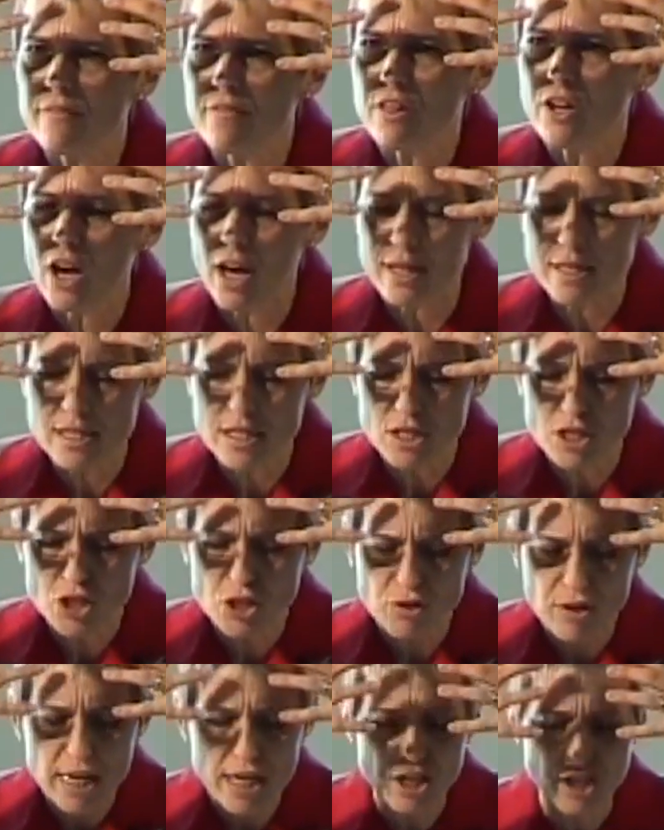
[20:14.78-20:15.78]
of the
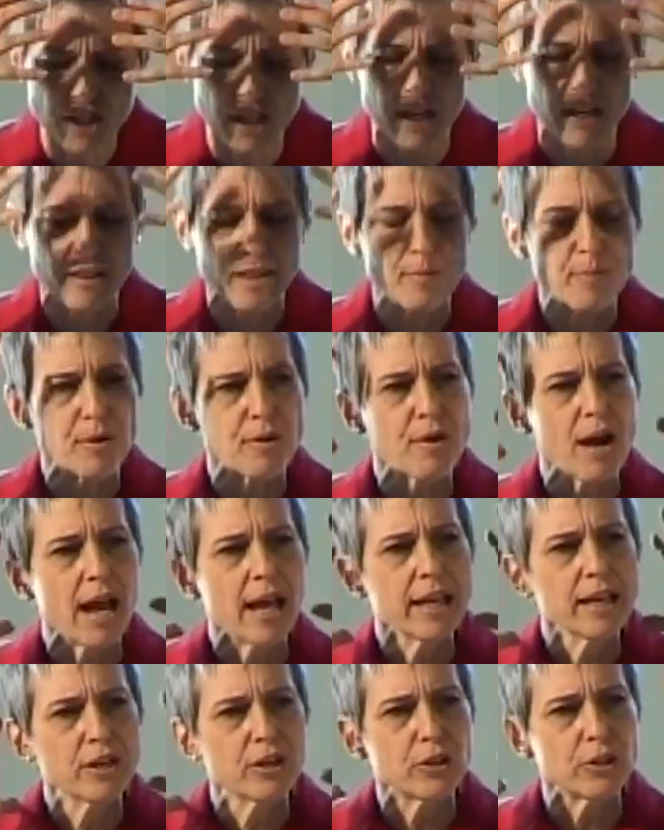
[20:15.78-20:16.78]
concentration, and the
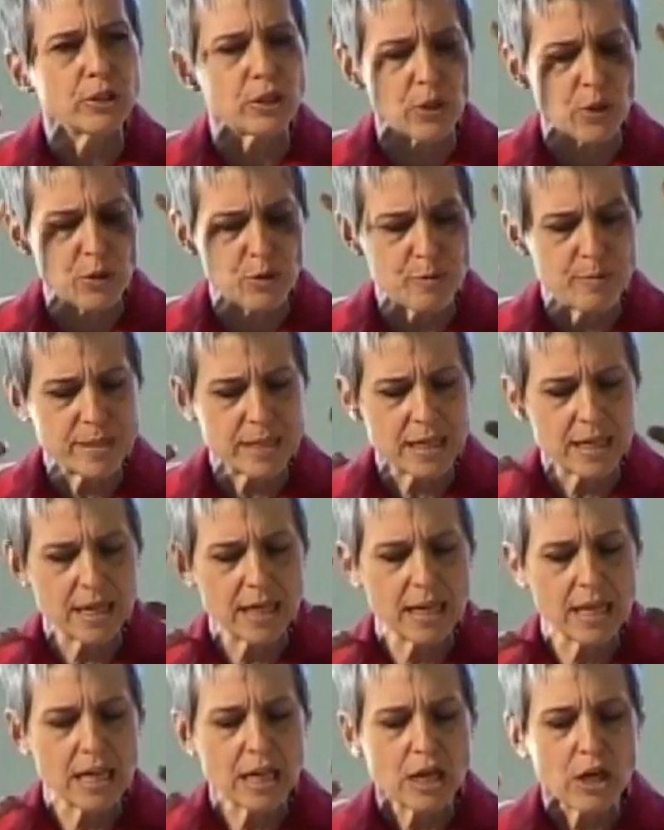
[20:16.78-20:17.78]
parietal lobes,
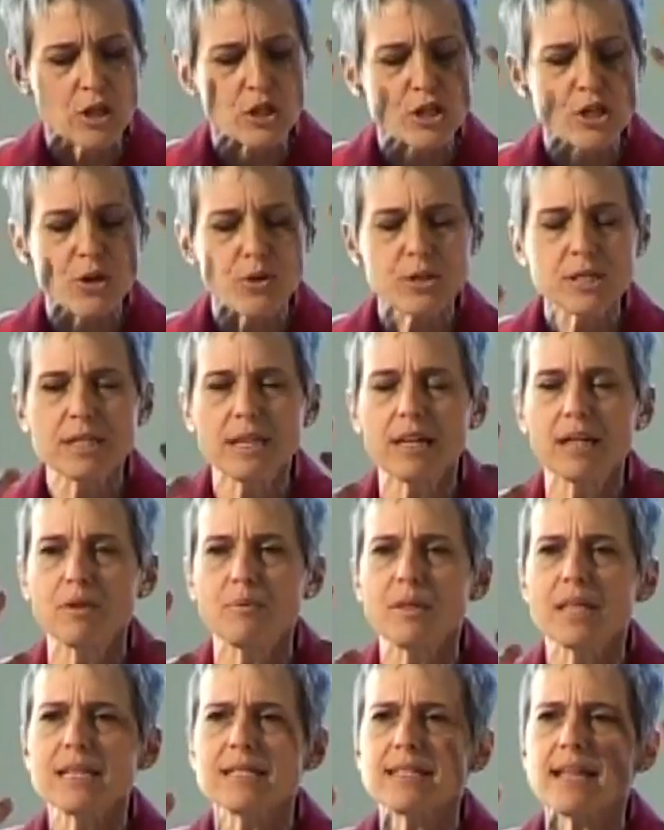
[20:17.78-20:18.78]
associated
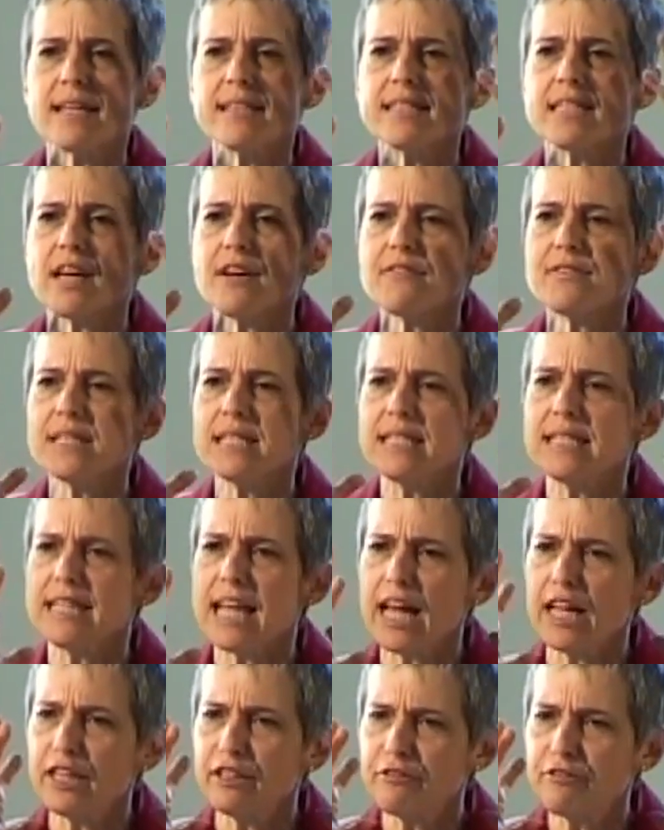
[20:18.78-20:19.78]
with a sense of
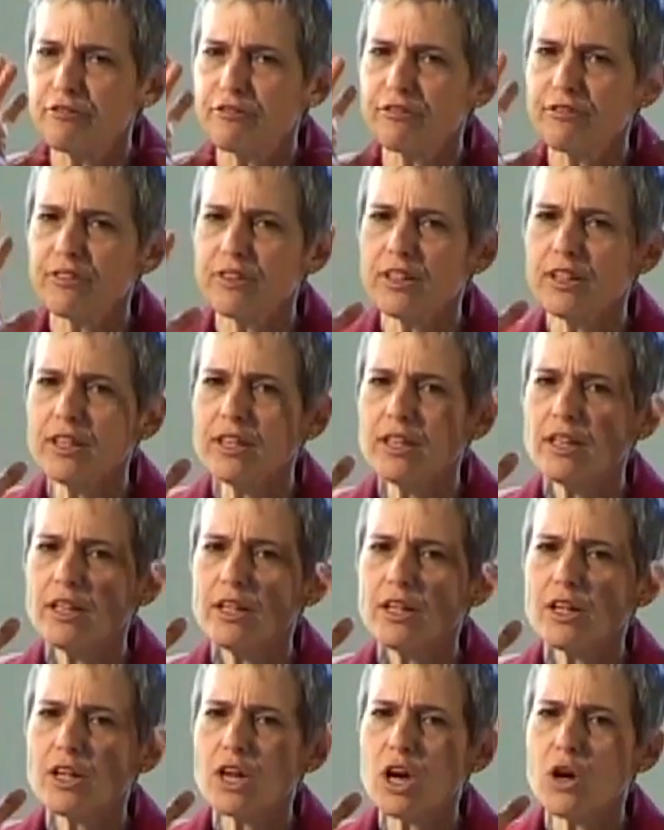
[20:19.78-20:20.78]
self,
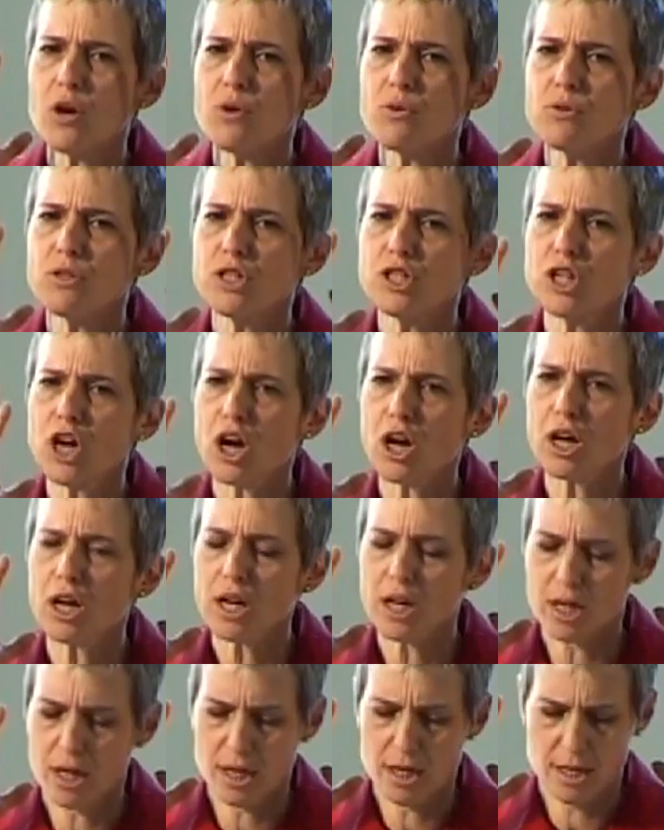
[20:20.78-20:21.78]
go
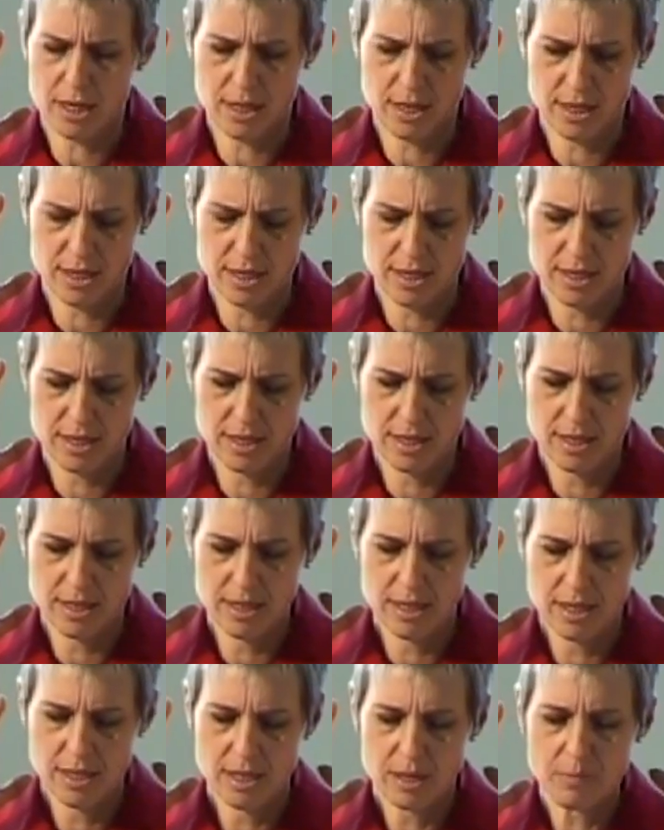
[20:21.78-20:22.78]
dark.
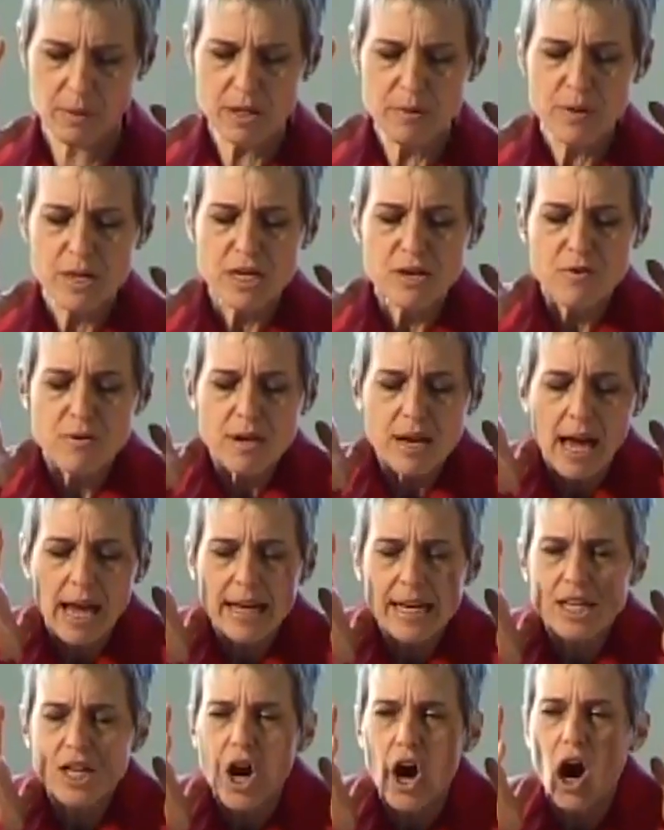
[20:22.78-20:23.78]
When we
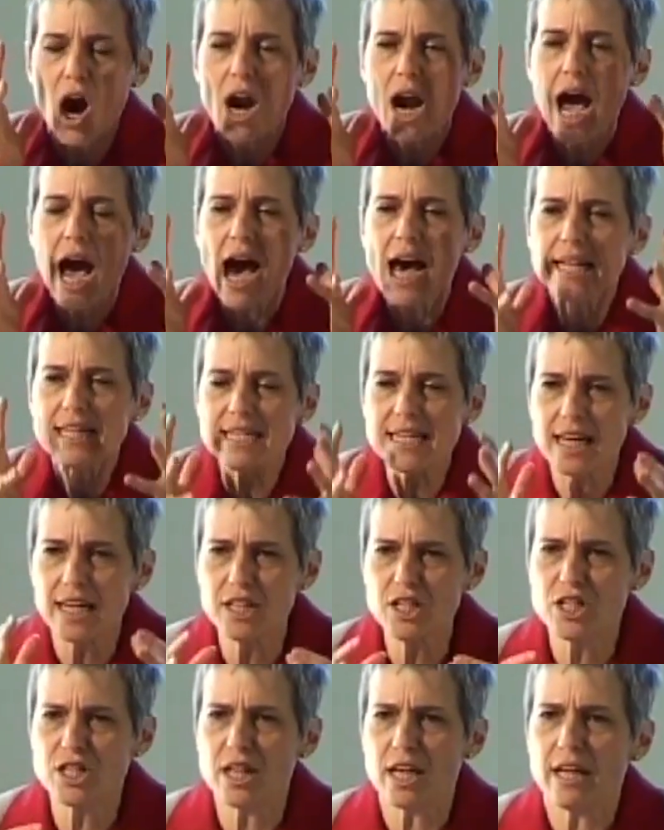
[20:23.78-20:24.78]
unite our
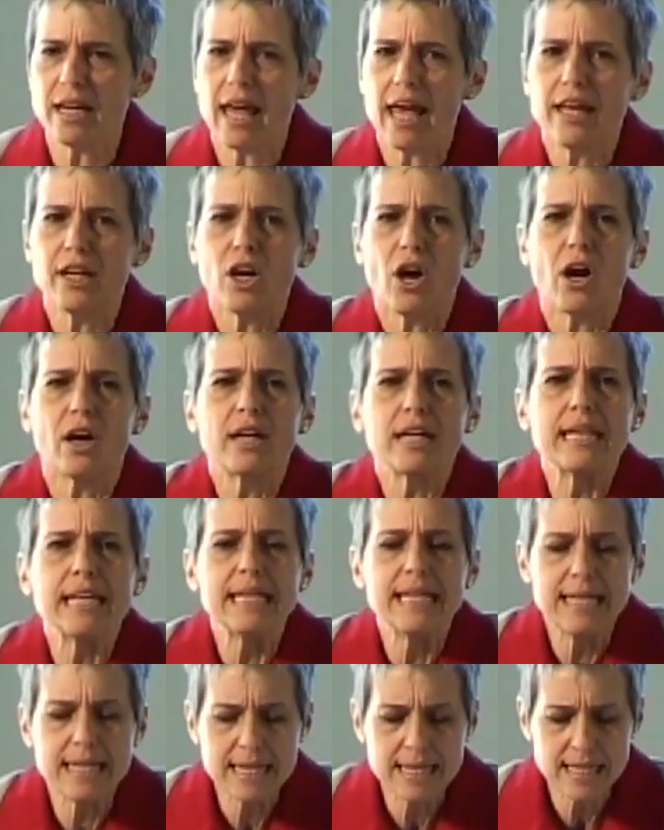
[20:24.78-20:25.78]
attention and our
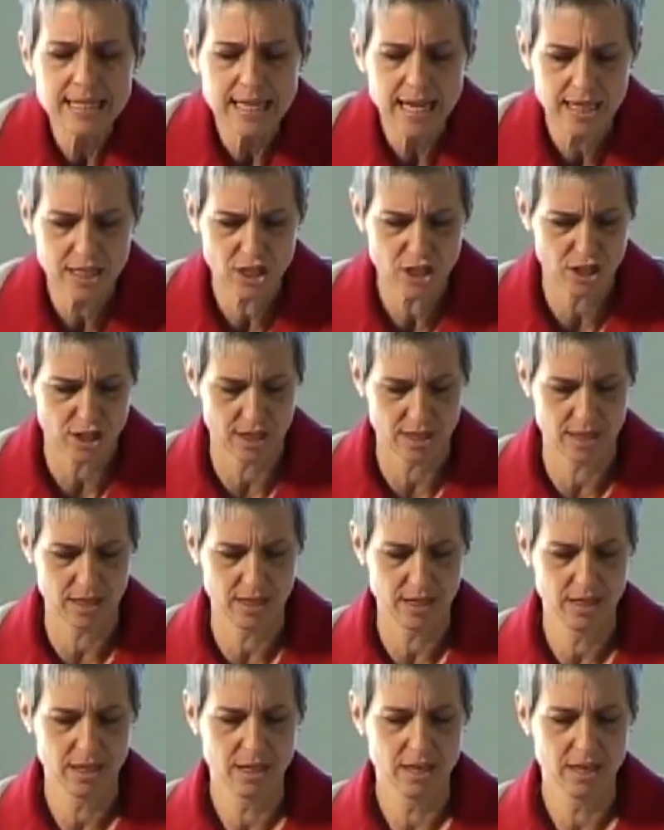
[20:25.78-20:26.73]
intention,